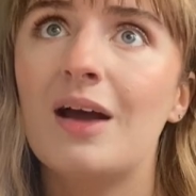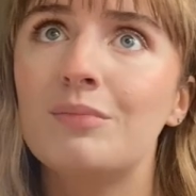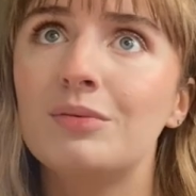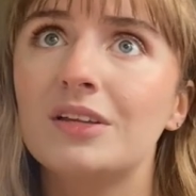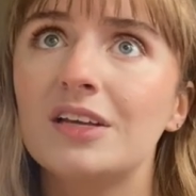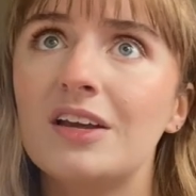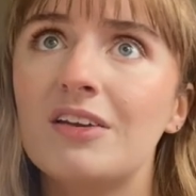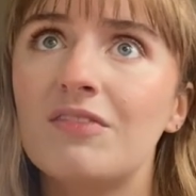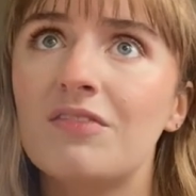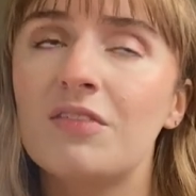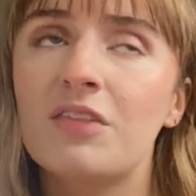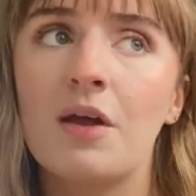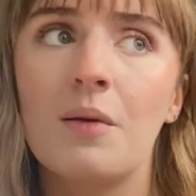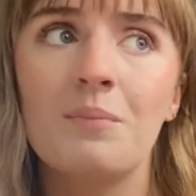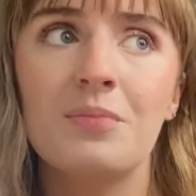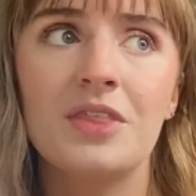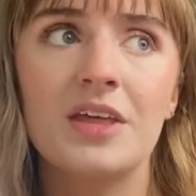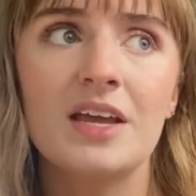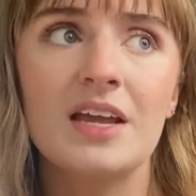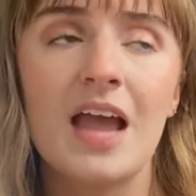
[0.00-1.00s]
believe,
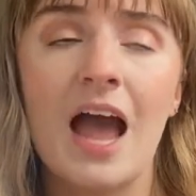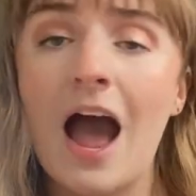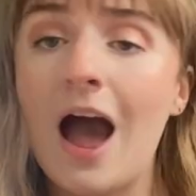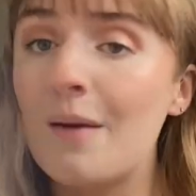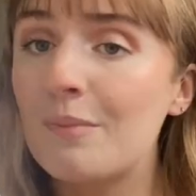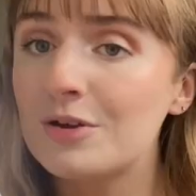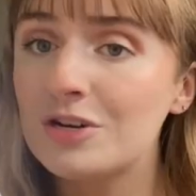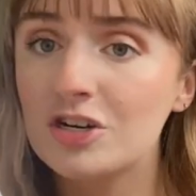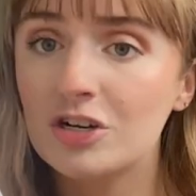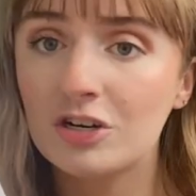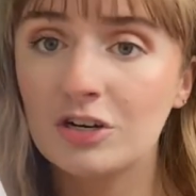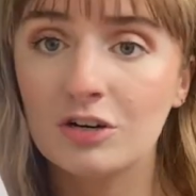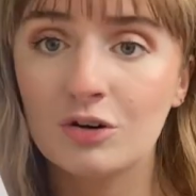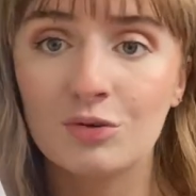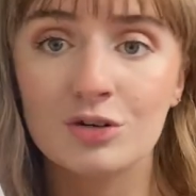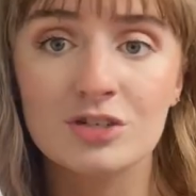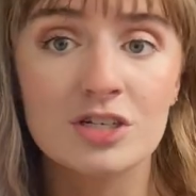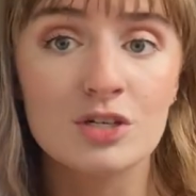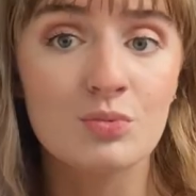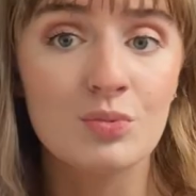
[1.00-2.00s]
something happened to her or
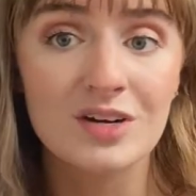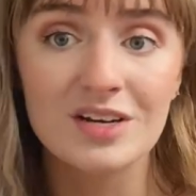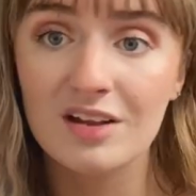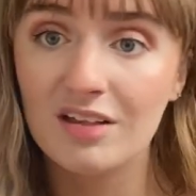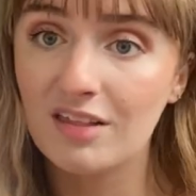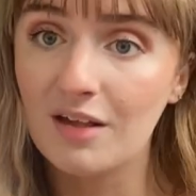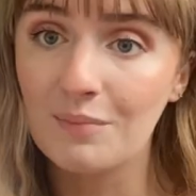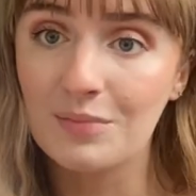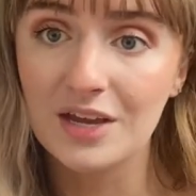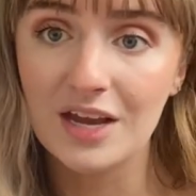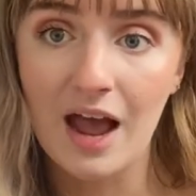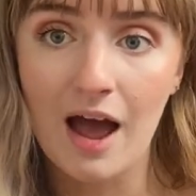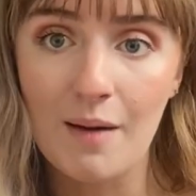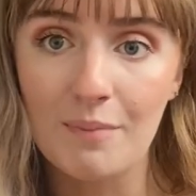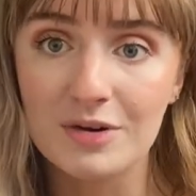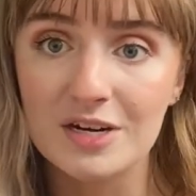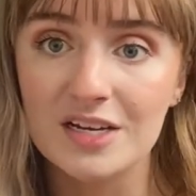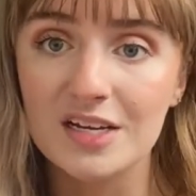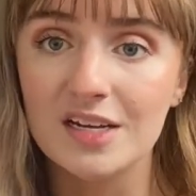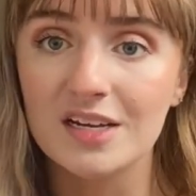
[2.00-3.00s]
she witnessed something
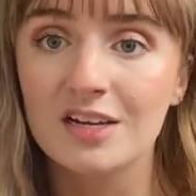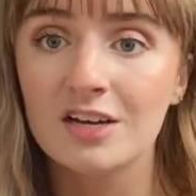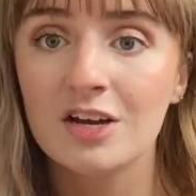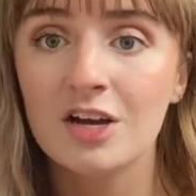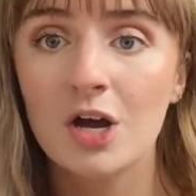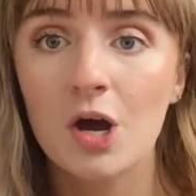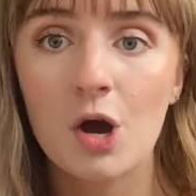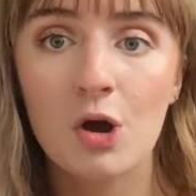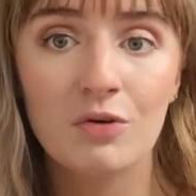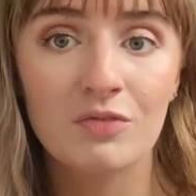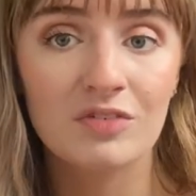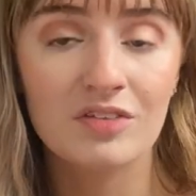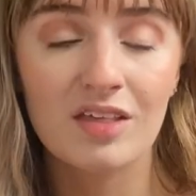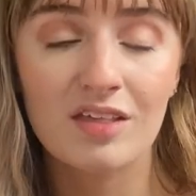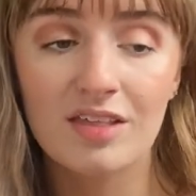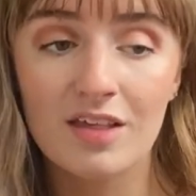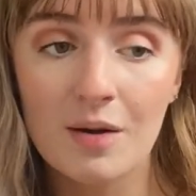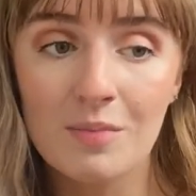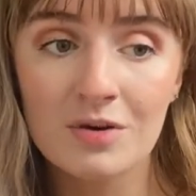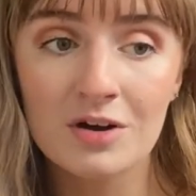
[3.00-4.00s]
happening over the
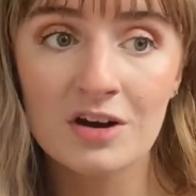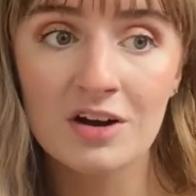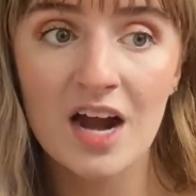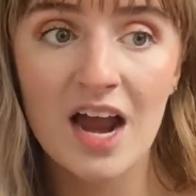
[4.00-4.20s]
summer,